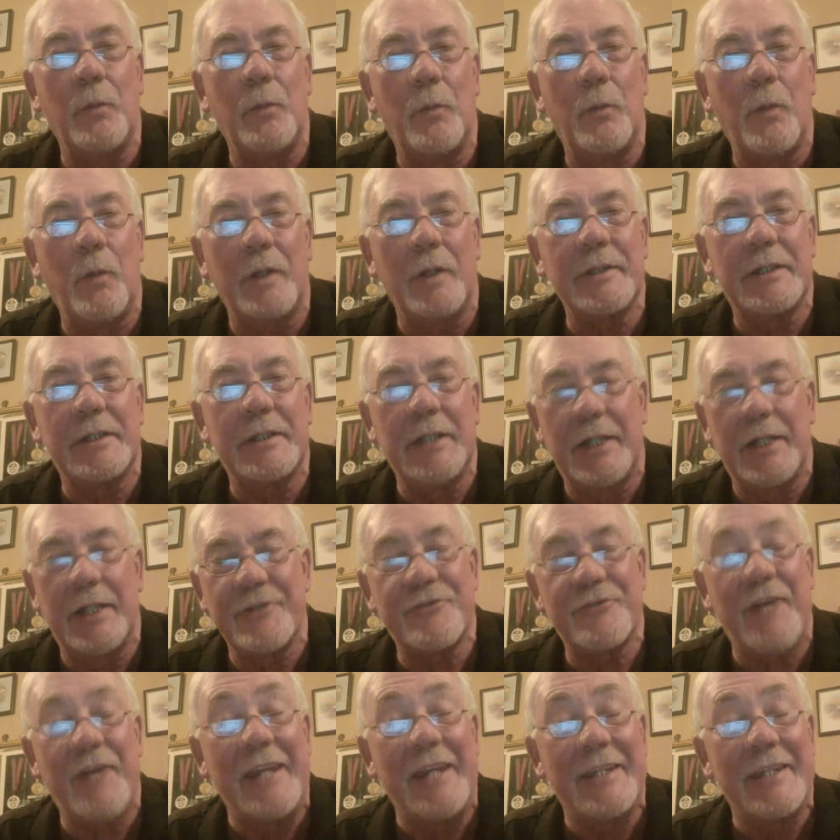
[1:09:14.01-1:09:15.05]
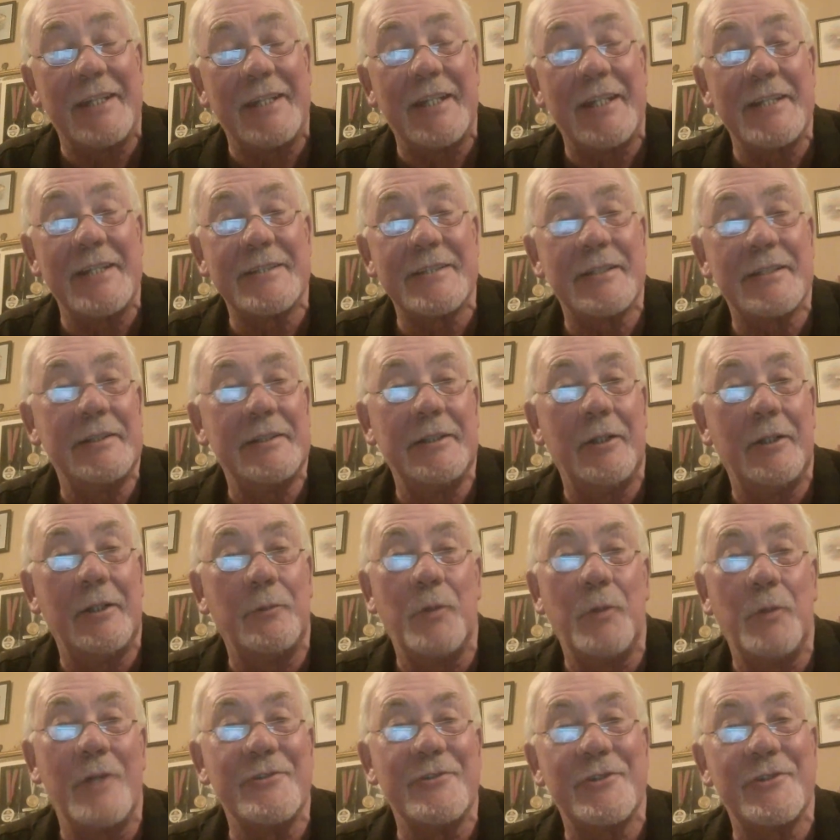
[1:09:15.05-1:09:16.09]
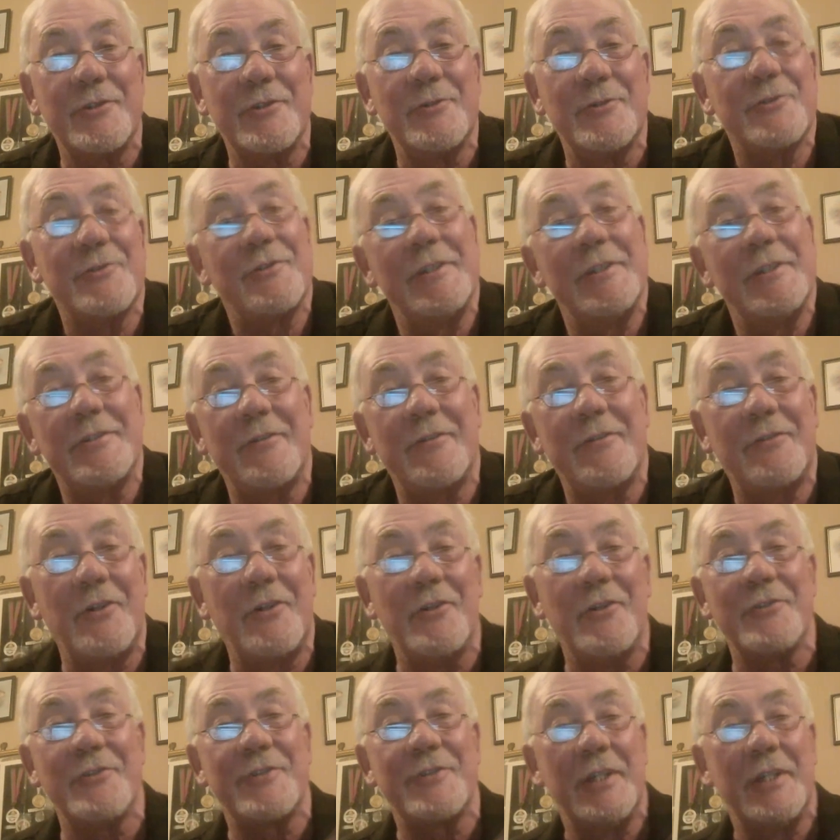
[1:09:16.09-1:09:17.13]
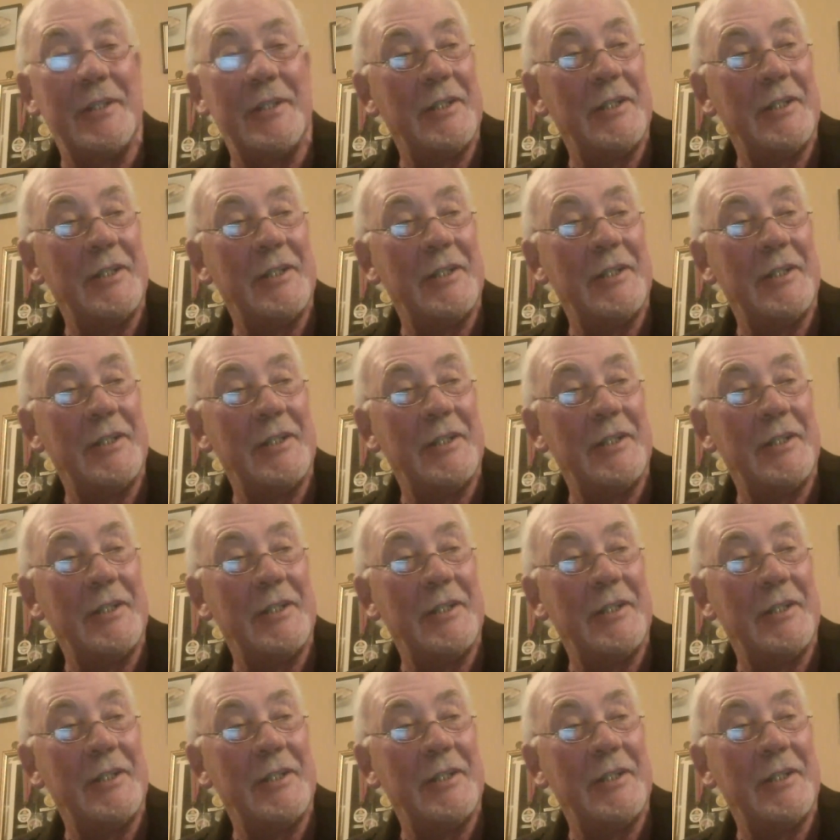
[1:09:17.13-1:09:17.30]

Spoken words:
what strength it is. 1s, 2s, 3s, or 4s.